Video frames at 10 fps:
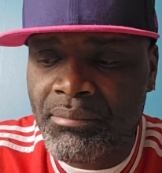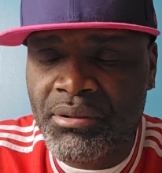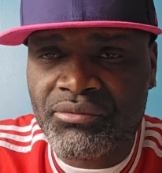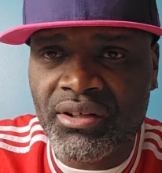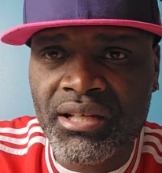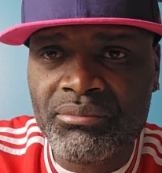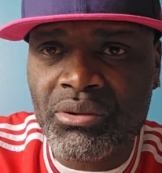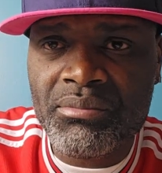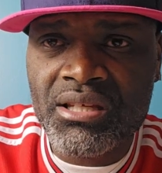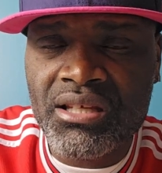pitch for them
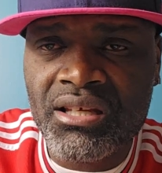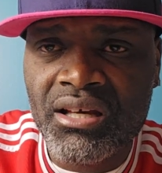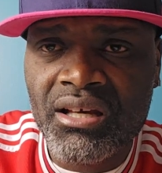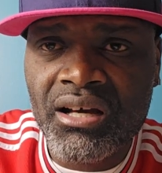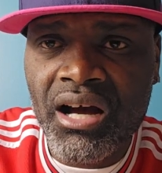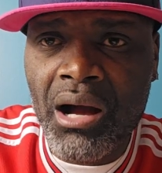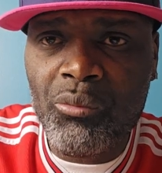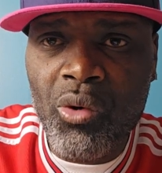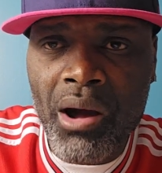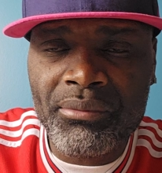to be
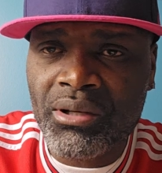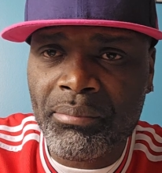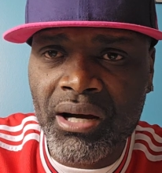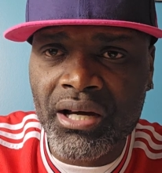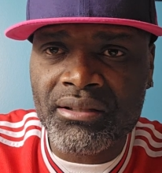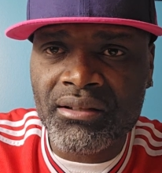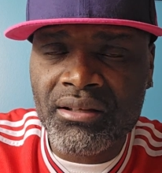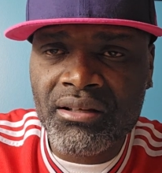warming up on?